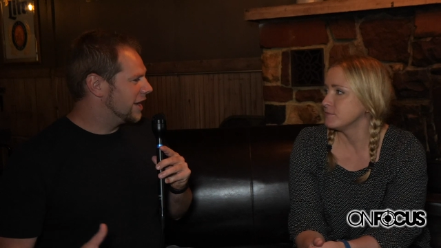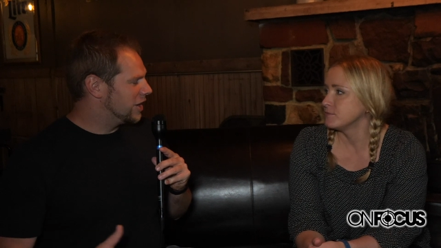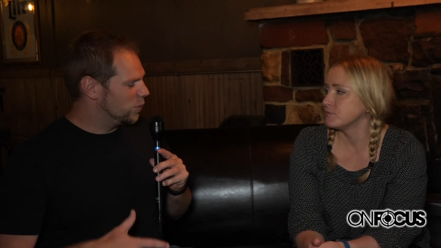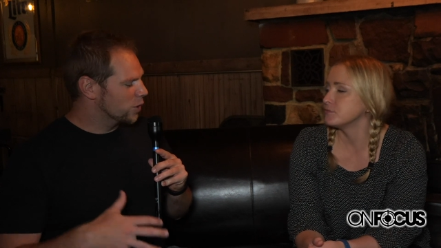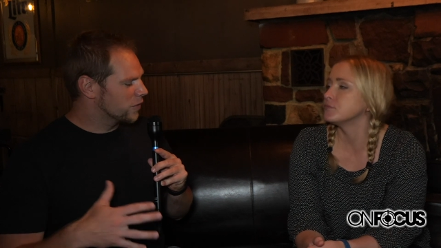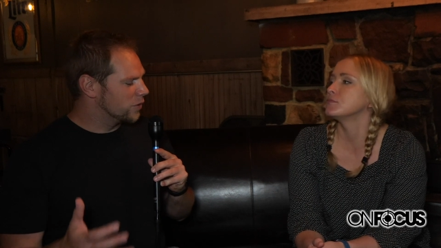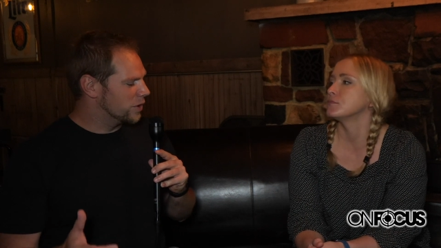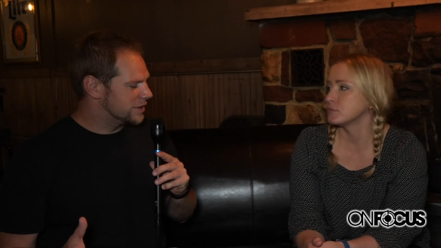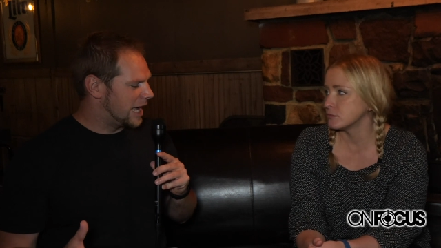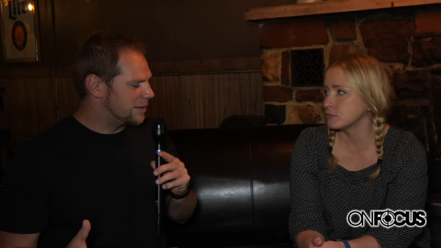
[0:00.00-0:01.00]
Speaker 1: and to work for an
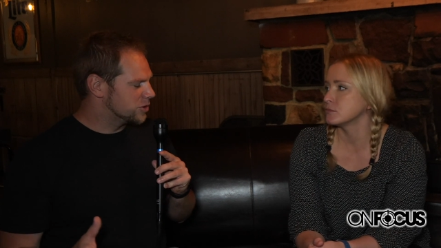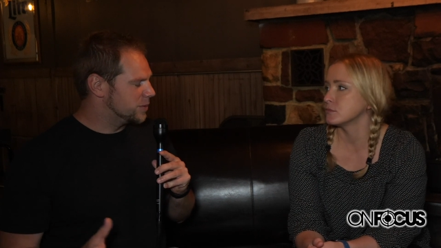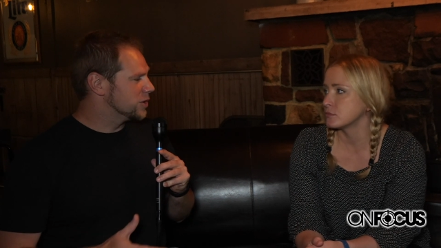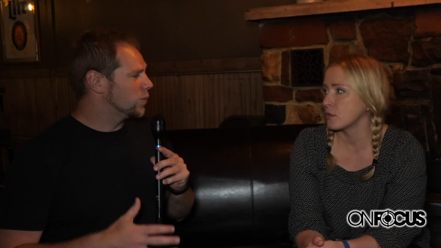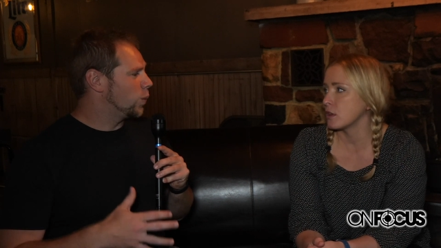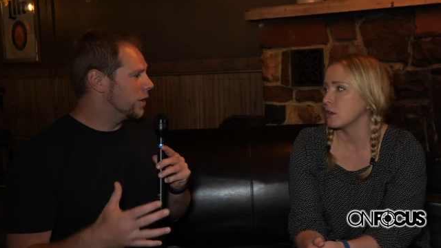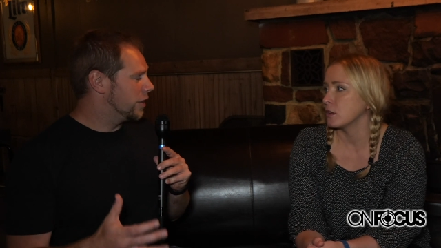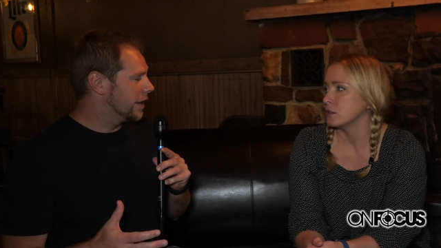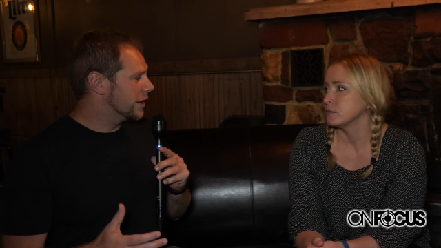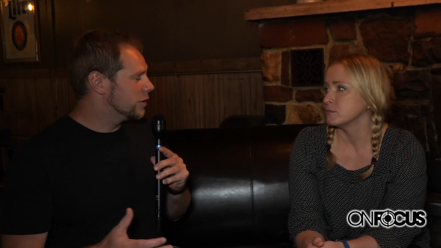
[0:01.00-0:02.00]
establishment is one
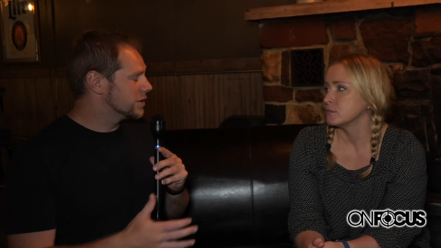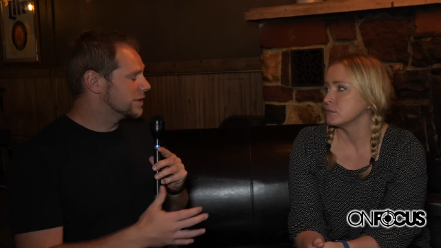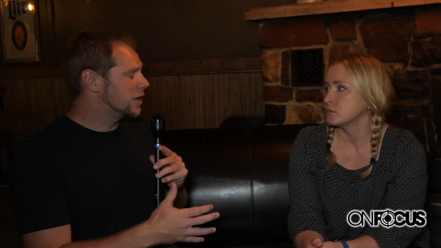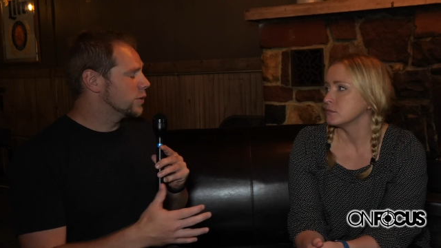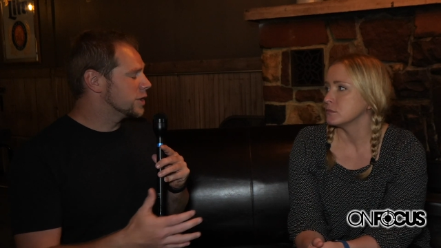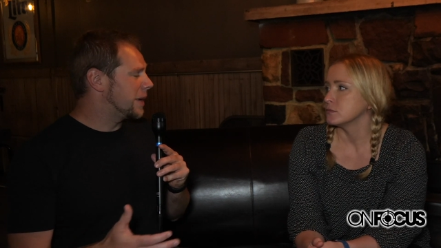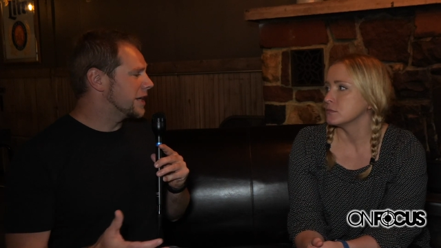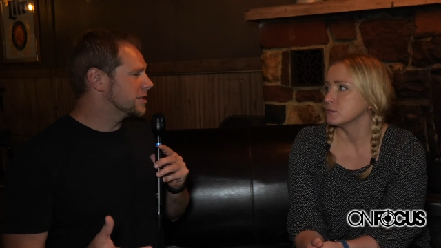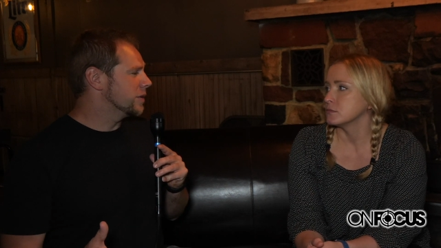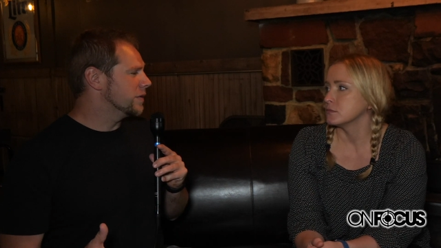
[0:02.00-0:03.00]
thing, and there's a set of
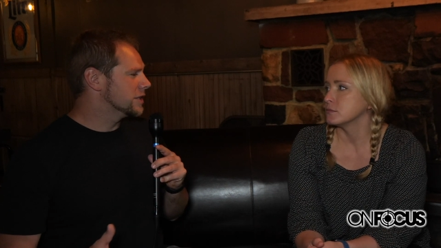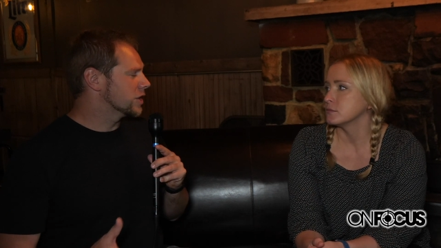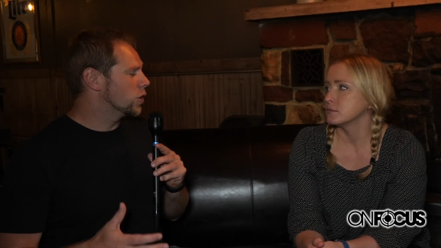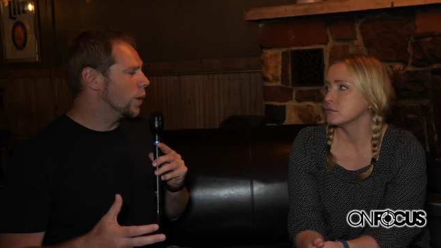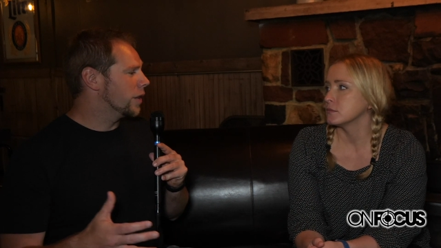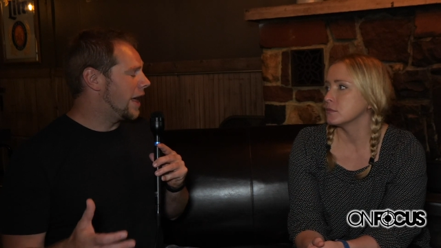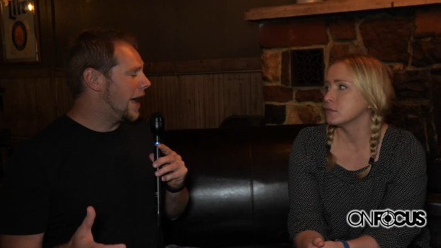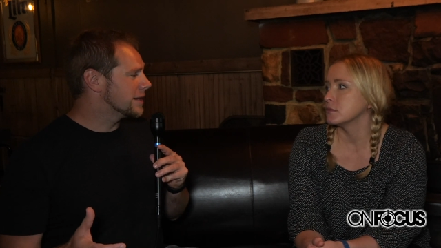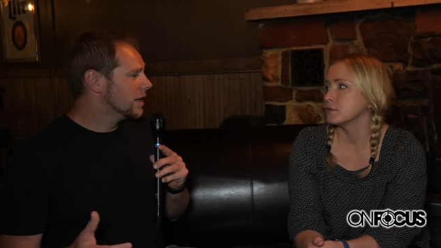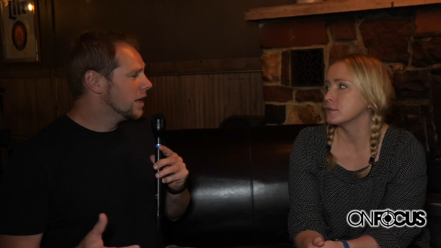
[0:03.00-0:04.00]
responsibilities that go with
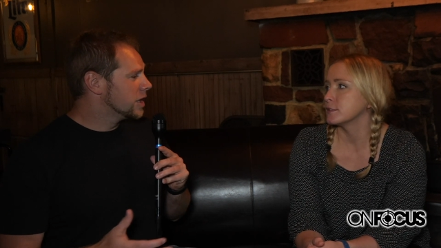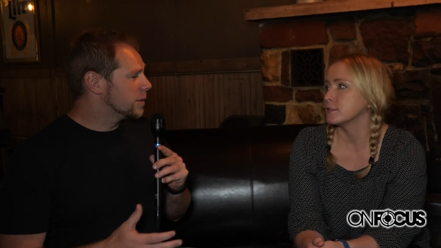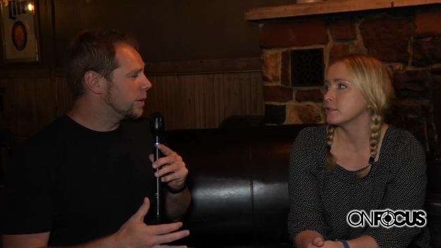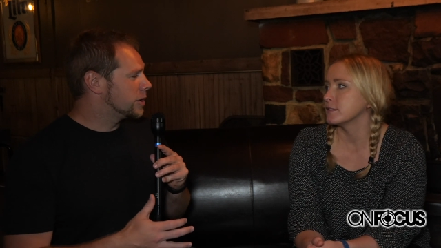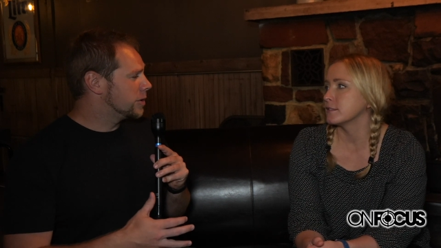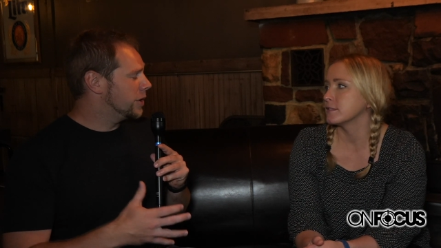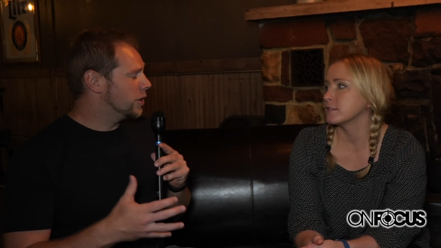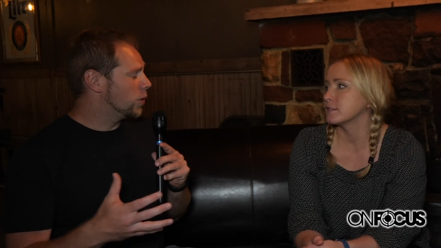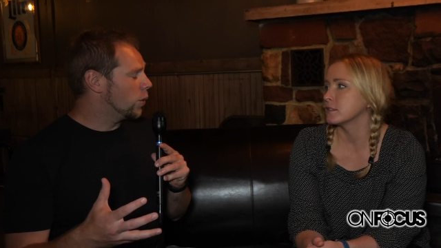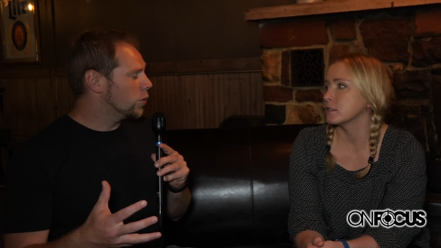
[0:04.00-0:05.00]
that. But to be an
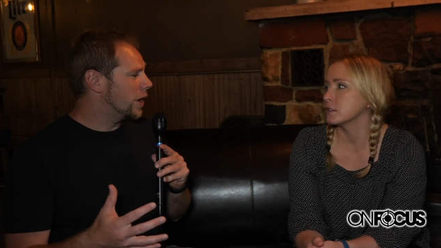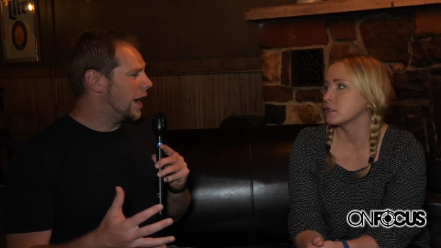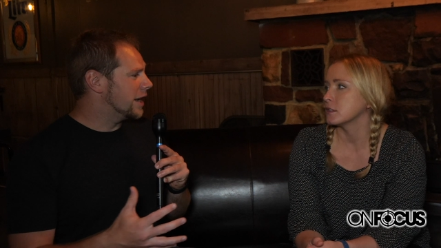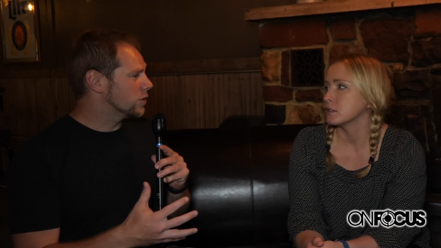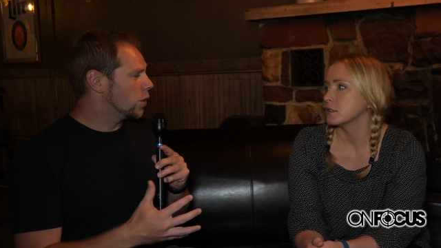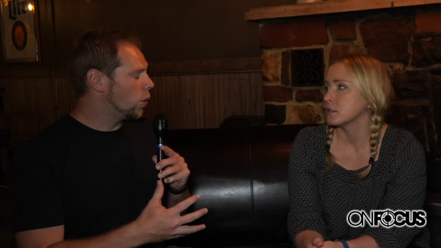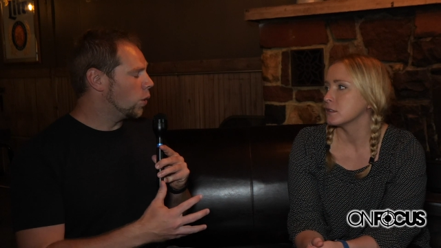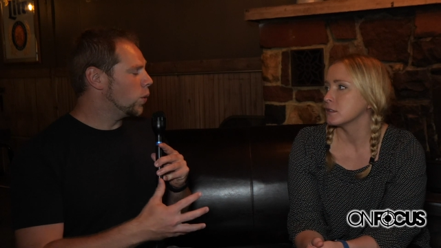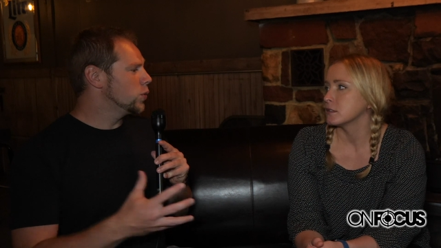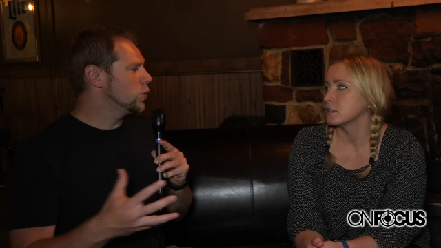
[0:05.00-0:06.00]
owner has a
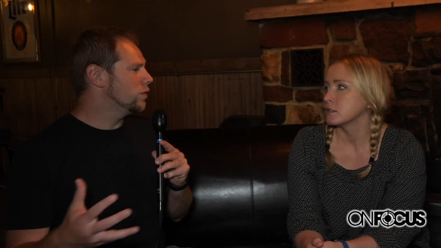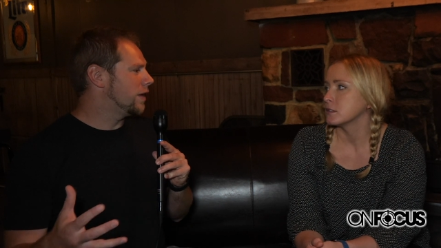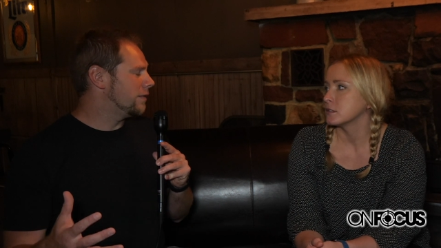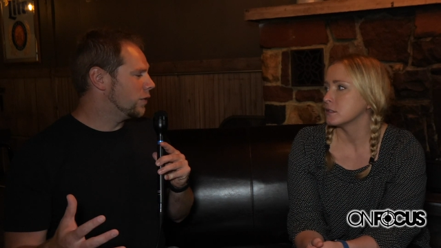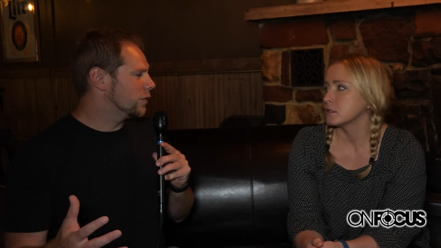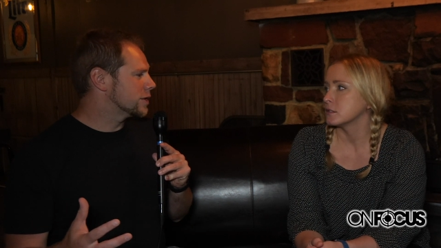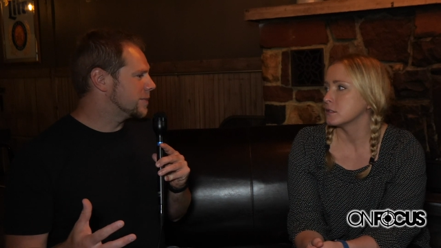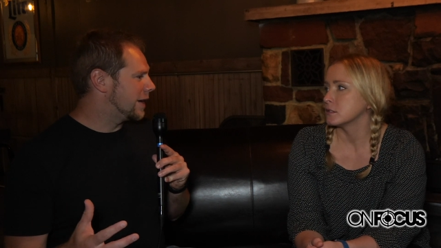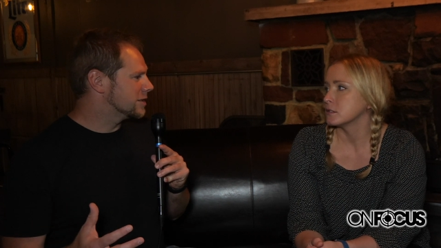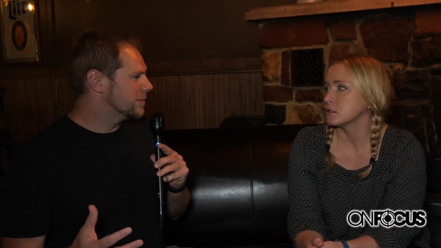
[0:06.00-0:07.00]
whole new level of
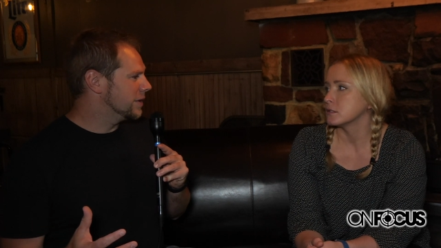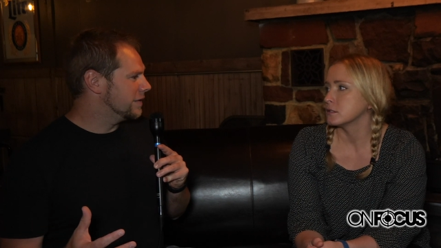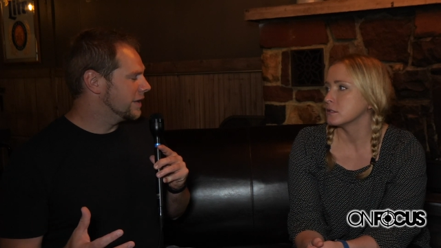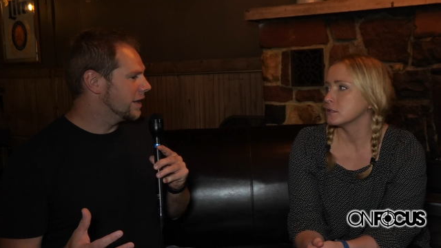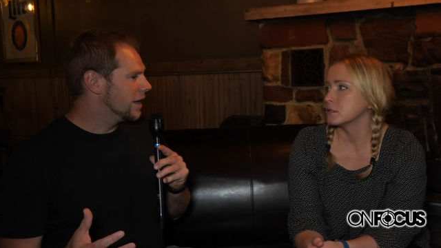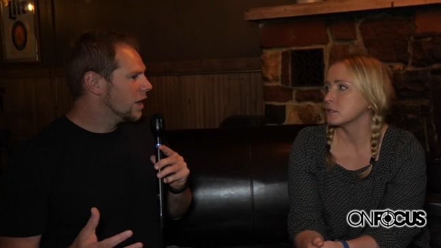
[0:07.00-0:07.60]
responsibility.